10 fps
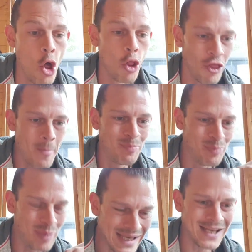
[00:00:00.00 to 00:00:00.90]
The
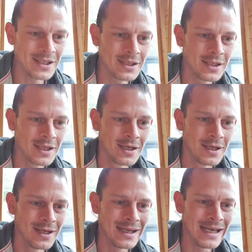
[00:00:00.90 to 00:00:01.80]
biggest
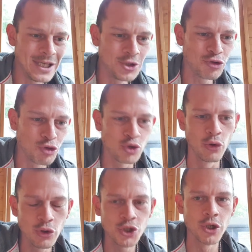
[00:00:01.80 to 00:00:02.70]

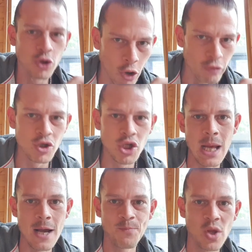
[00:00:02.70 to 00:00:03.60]
introduction
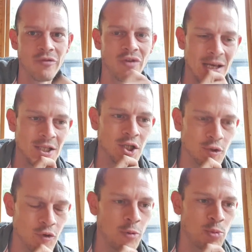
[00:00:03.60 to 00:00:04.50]
currently of
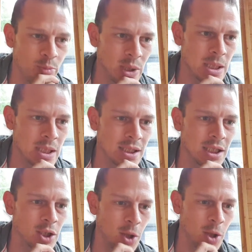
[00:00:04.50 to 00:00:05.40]
interoperability
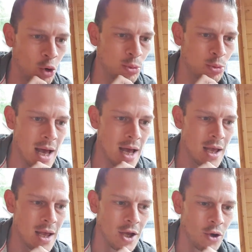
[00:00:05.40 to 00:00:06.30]
globally
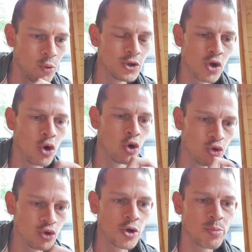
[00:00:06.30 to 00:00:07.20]
was
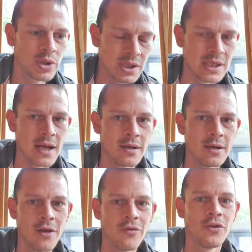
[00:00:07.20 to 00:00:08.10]
100%
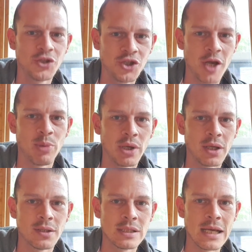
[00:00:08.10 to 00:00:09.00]
the shipping
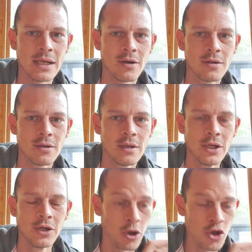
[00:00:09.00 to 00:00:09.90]
container.
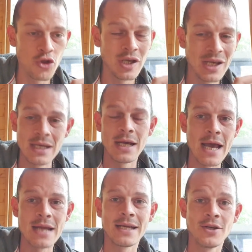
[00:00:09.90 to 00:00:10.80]
Not that the
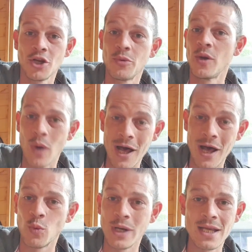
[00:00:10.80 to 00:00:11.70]
internet didn't do it well
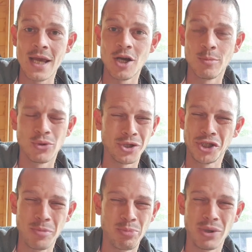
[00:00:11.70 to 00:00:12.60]
with data, but the
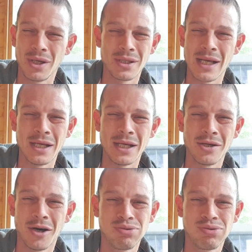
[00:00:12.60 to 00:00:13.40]
shipping container,